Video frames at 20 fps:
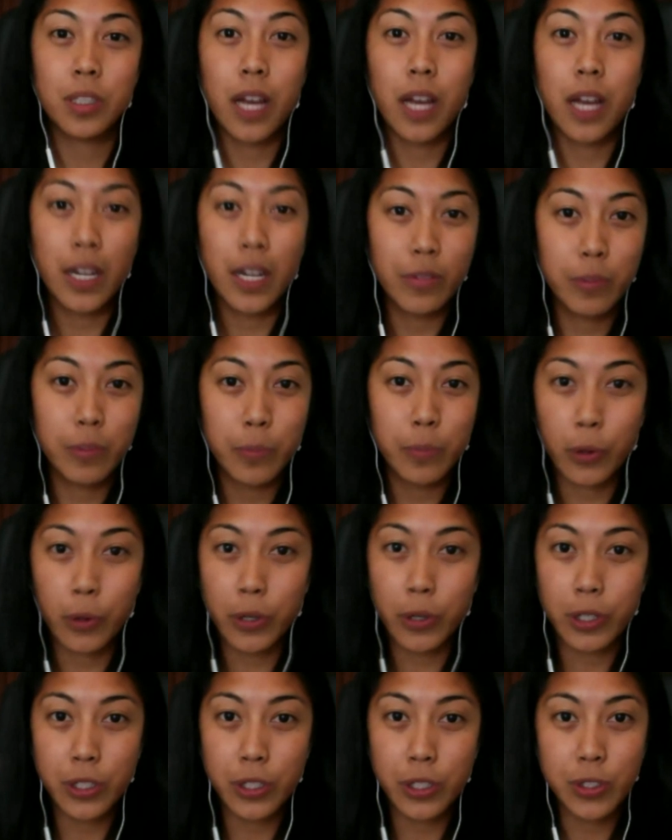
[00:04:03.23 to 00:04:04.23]
a lot of
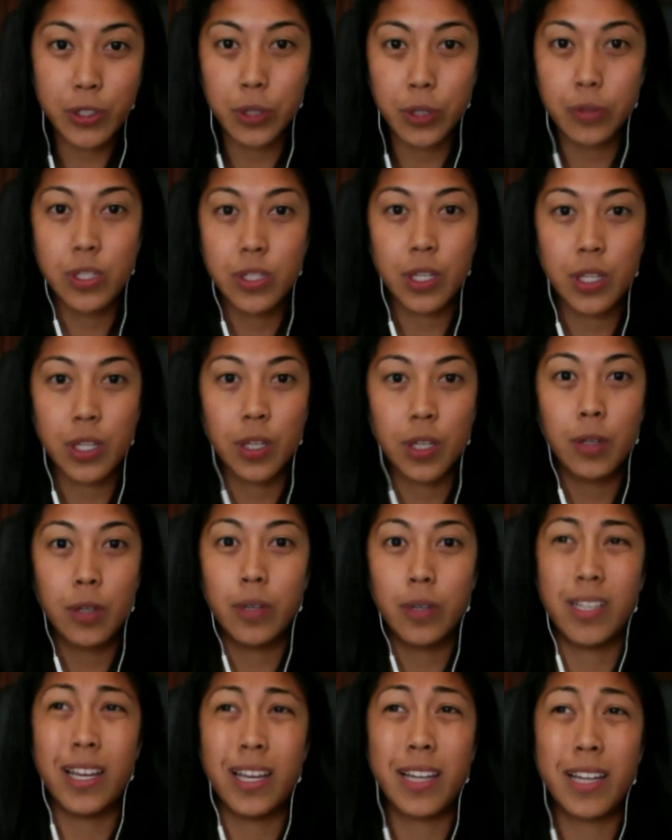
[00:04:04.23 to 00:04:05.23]
reporters go
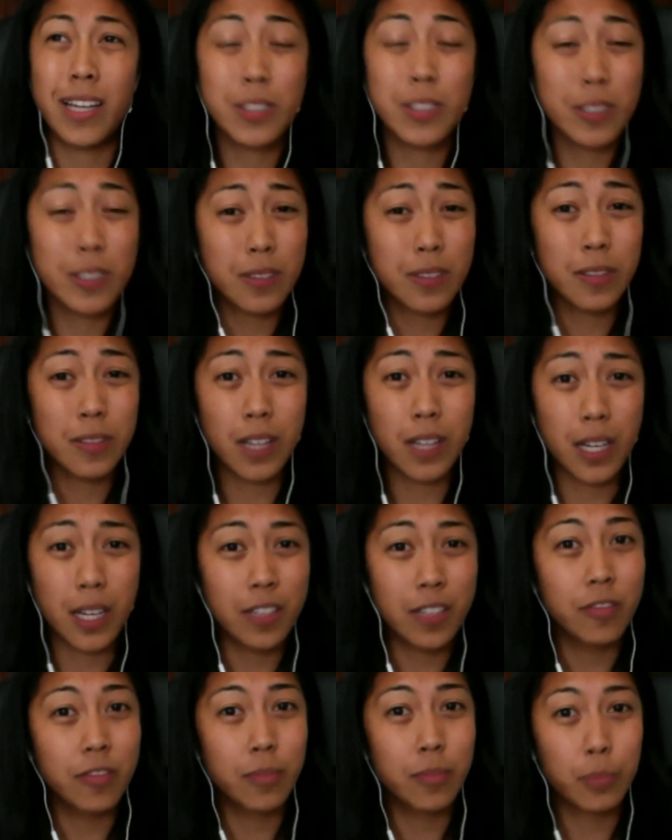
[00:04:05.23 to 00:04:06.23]
to, and actually a
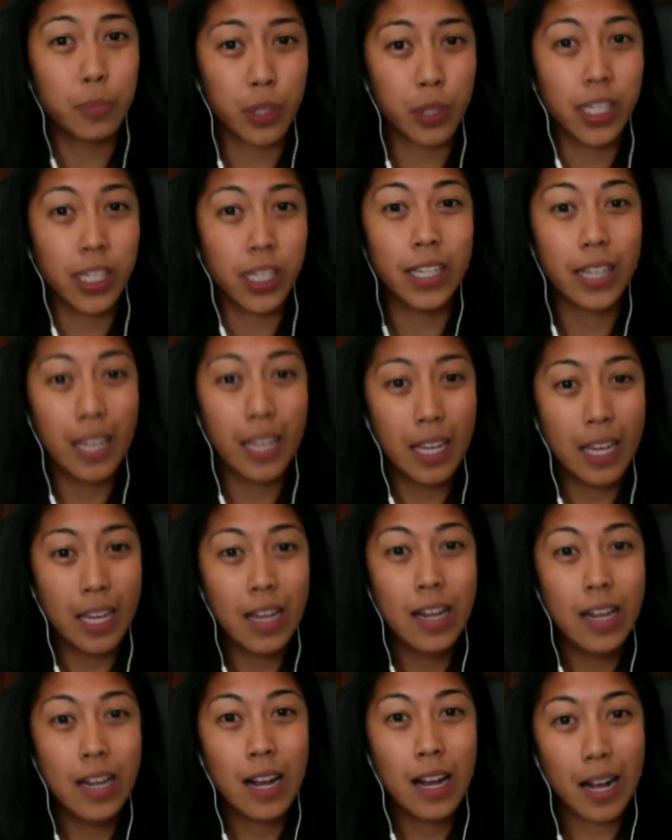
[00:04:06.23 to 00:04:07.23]
lot of pretty
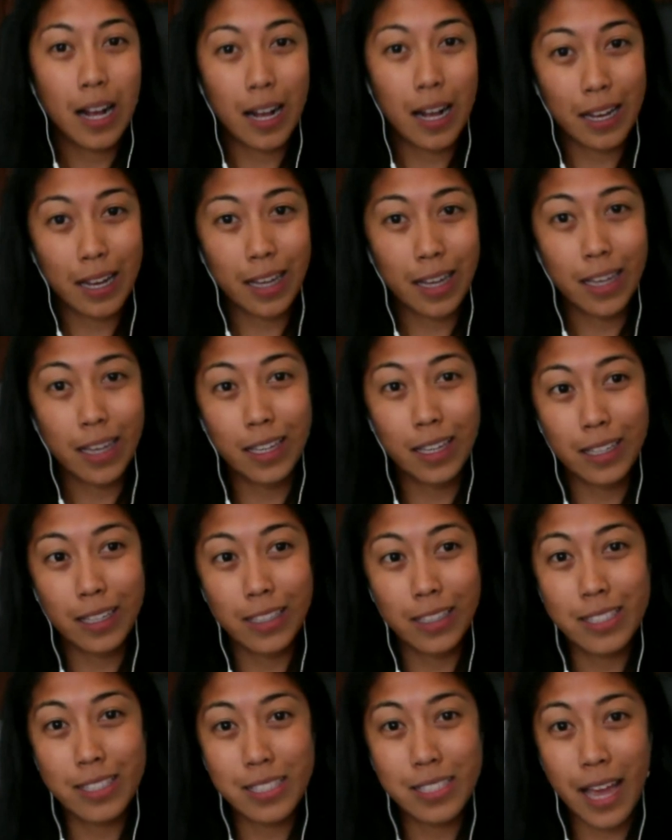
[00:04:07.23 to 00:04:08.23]

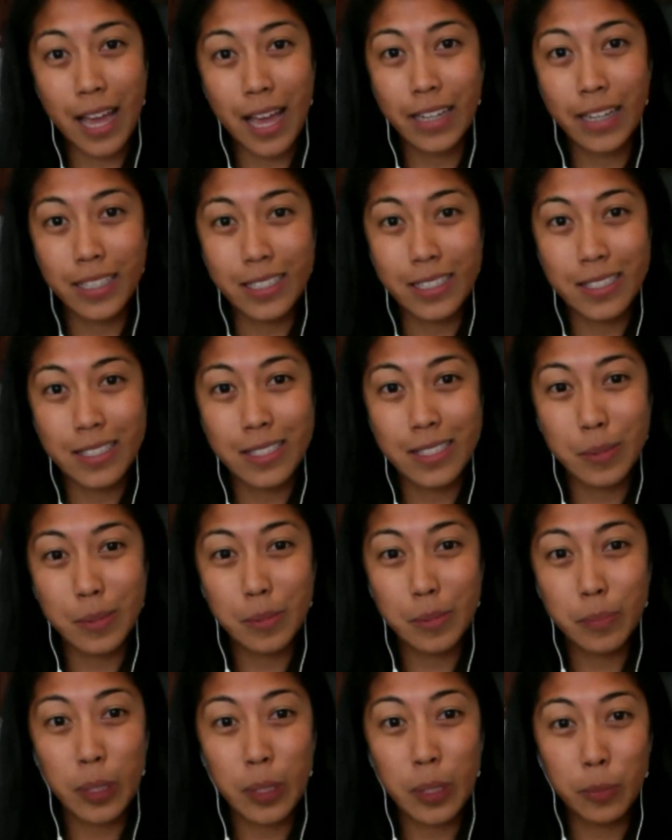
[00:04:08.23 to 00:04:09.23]
high status
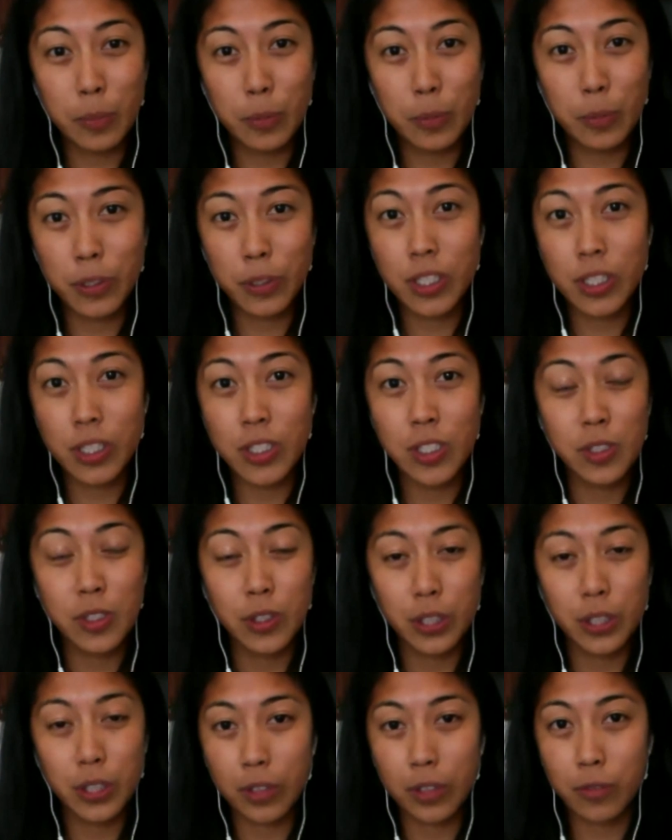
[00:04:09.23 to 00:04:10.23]
people that are
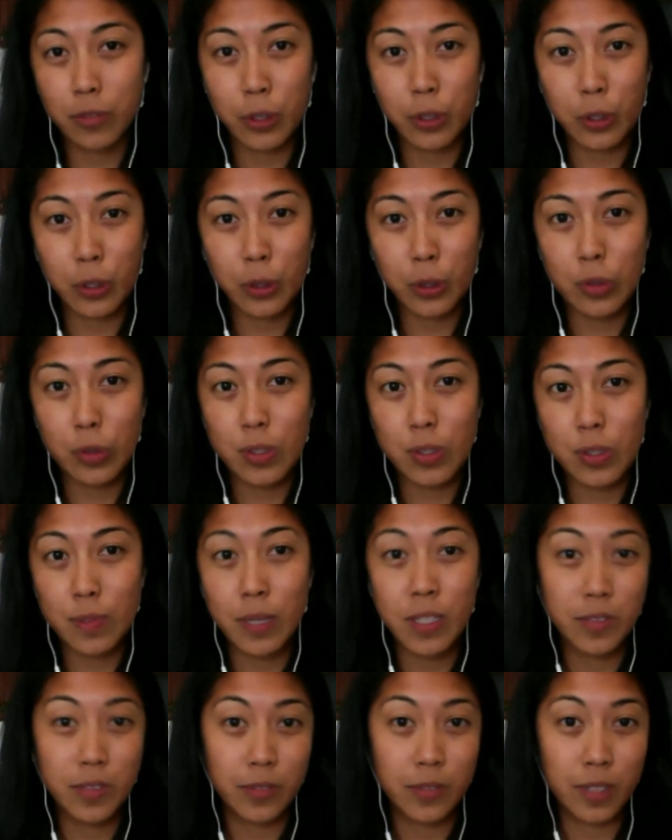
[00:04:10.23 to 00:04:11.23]
just looking for news
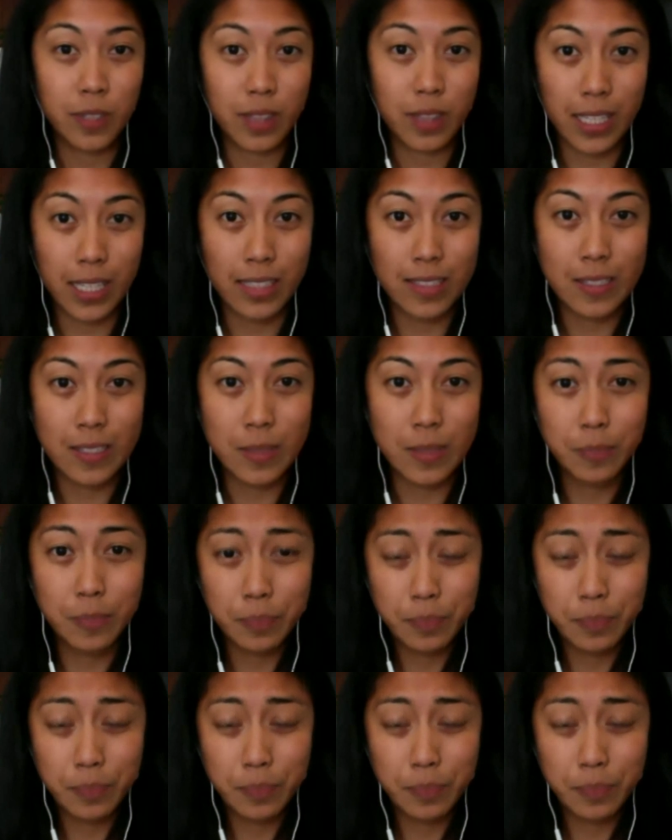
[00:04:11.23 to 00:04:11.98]
about different things,